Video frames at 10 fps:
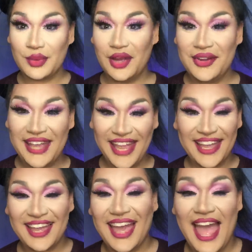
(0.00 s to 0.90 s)
Okay,
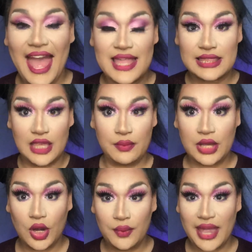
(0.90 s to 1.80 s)
and there we
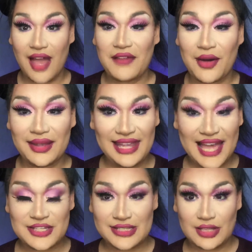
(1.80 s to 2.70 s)
go. We have our
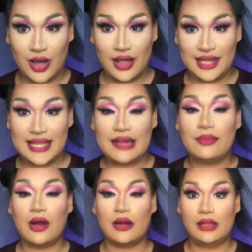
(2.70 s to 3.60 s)
lashes on. They
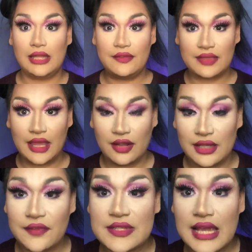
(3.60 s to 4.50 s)
are
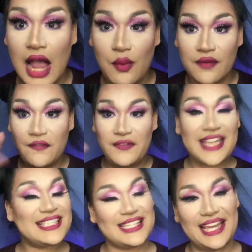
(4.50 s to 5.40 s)
lifting our
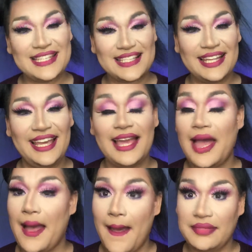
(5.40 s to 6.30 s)
face nicely,
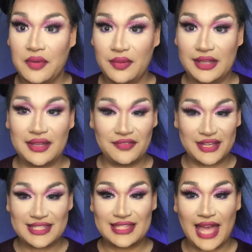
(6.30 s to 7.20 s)
and they really give
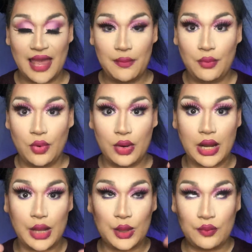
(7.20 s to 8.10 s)
us that more
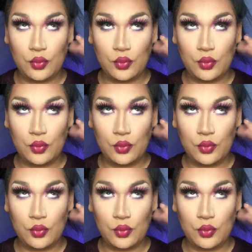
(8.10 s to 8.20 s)
kind of